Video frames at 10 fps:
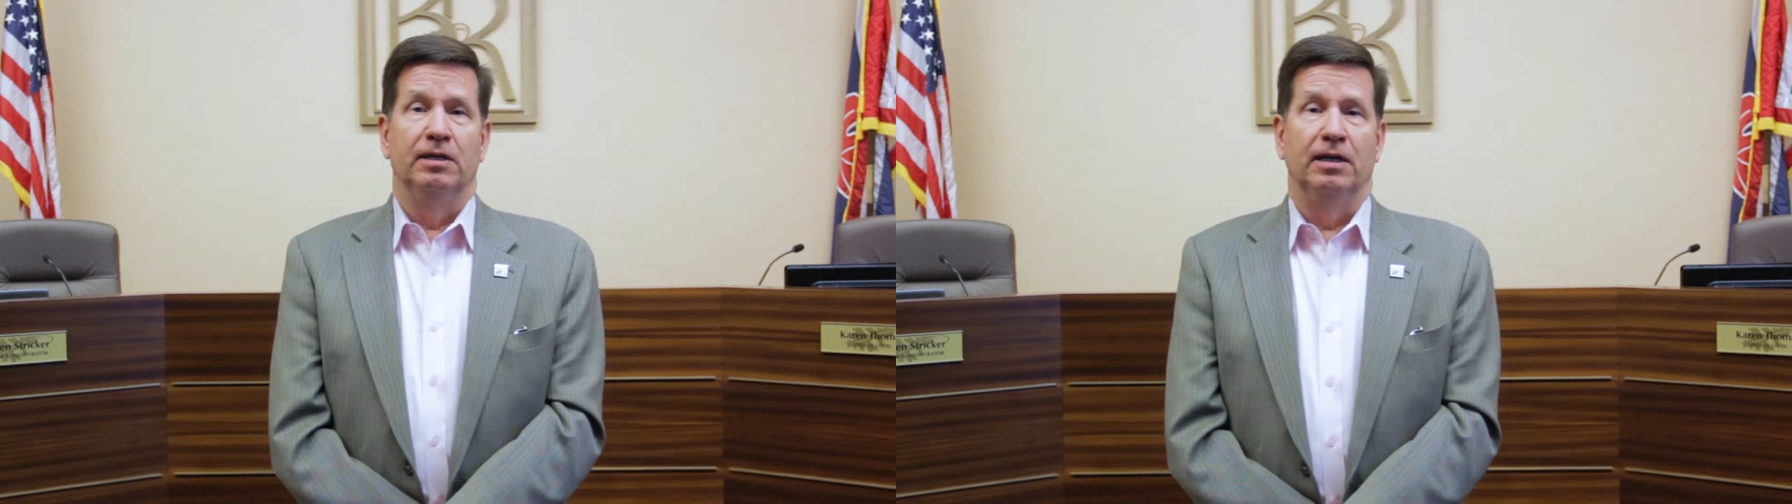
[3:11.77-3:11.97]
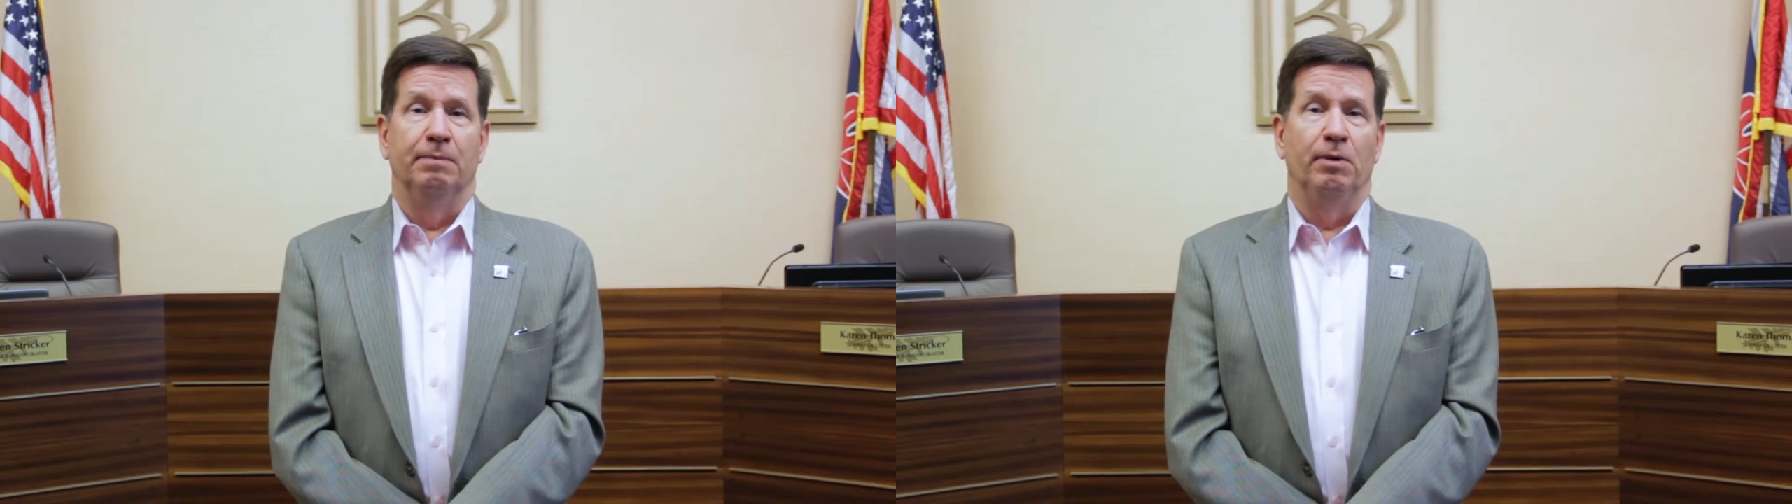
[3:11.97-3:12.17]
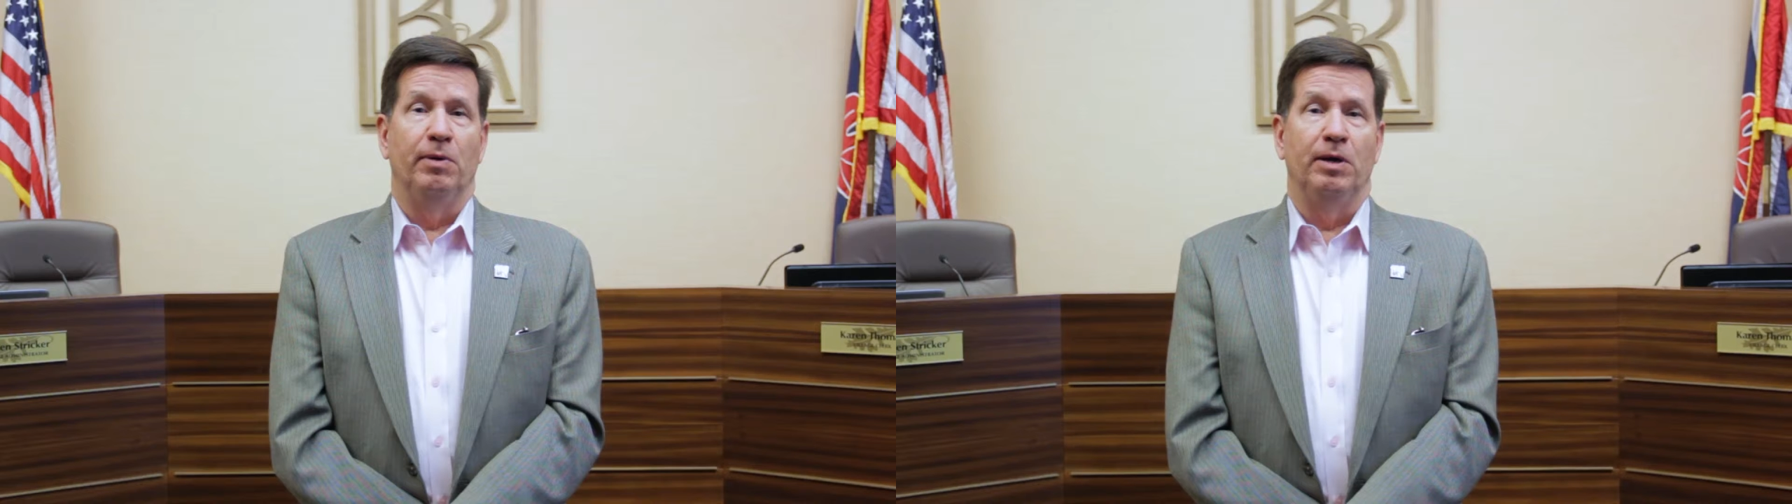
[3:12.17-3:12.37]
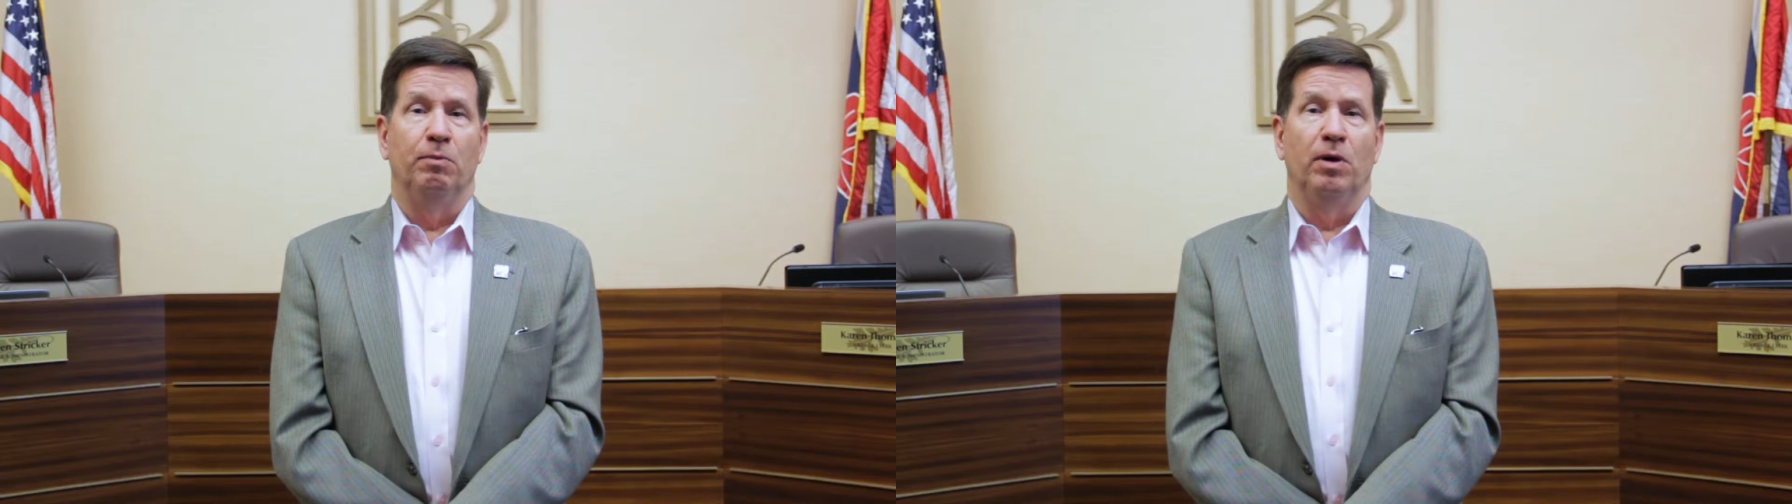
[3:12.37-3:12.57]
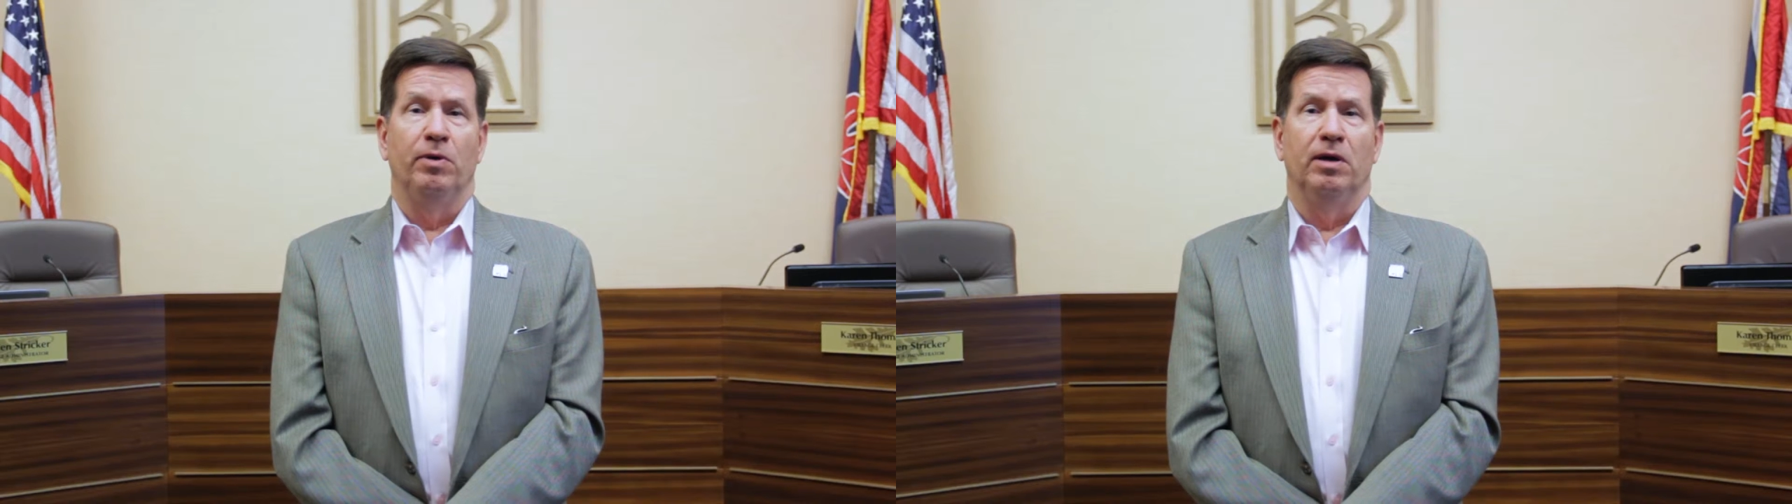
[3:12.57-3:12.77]
but
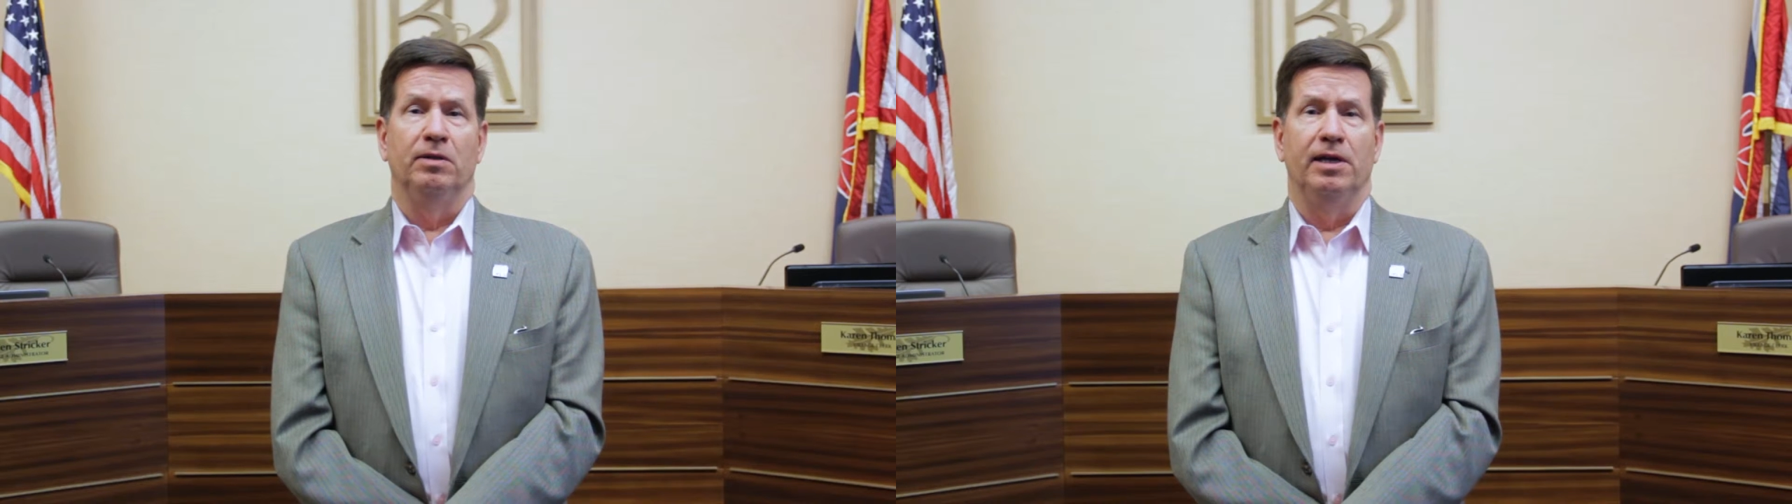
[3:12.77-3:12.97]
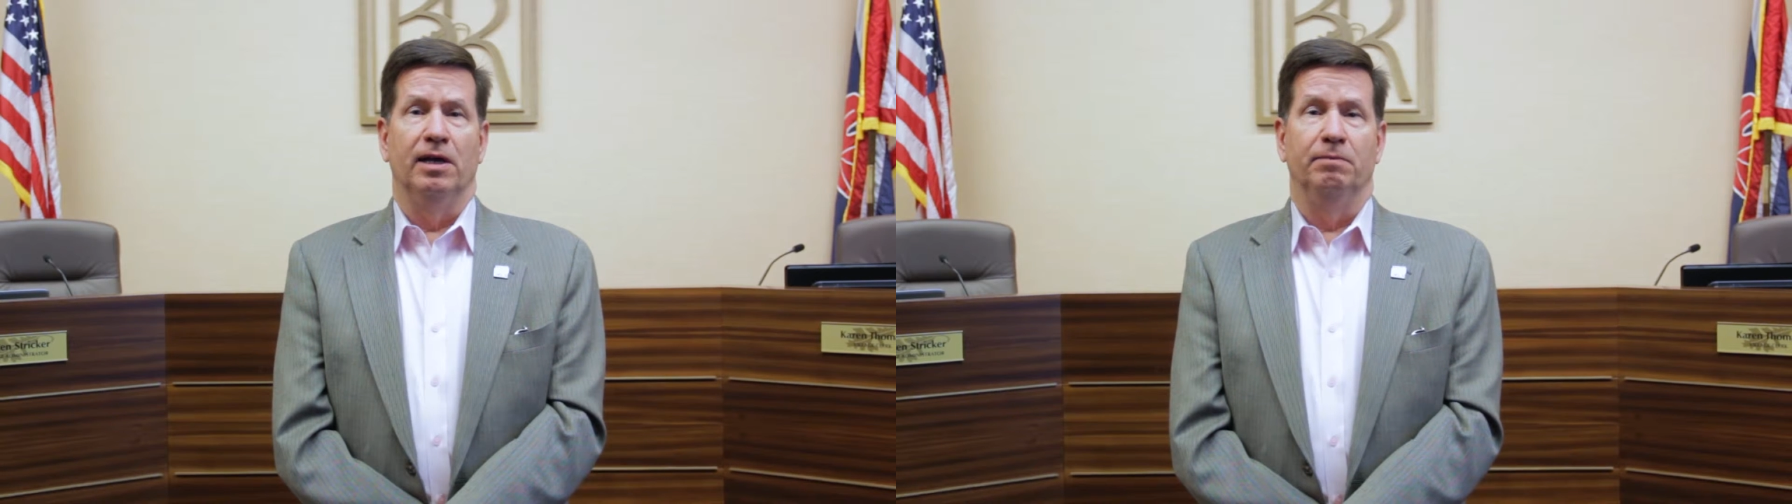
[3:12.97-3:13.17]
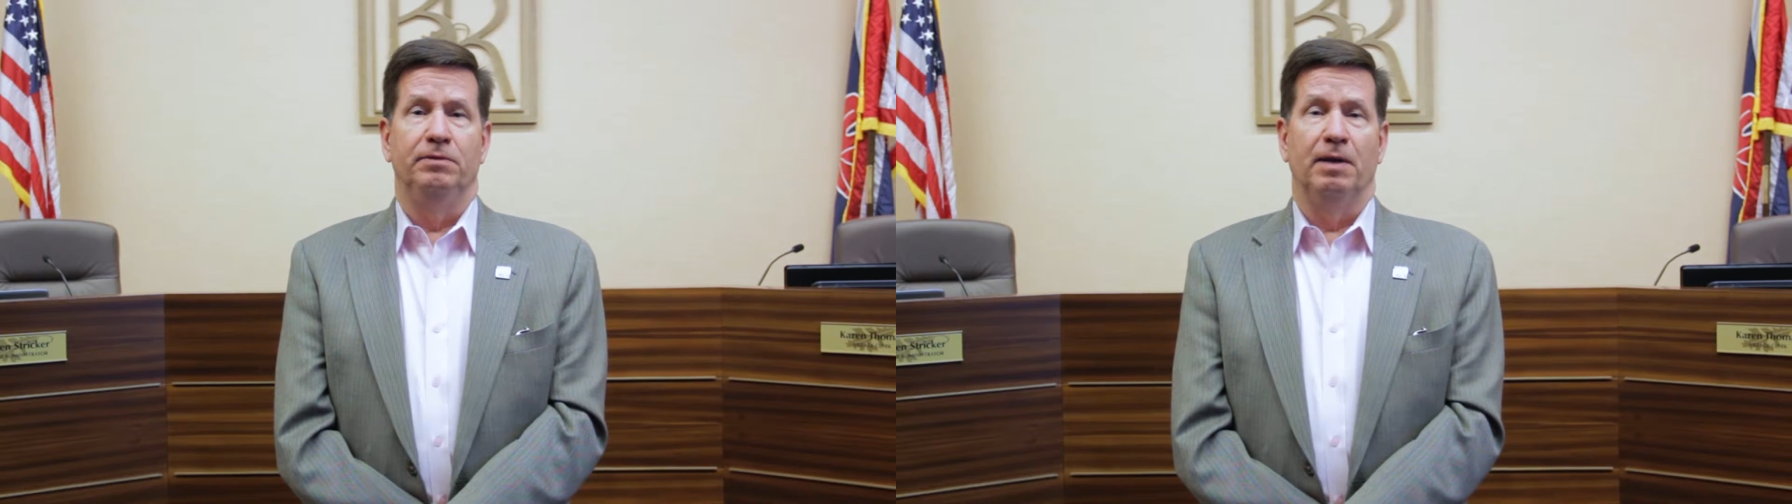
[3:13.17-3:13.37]
the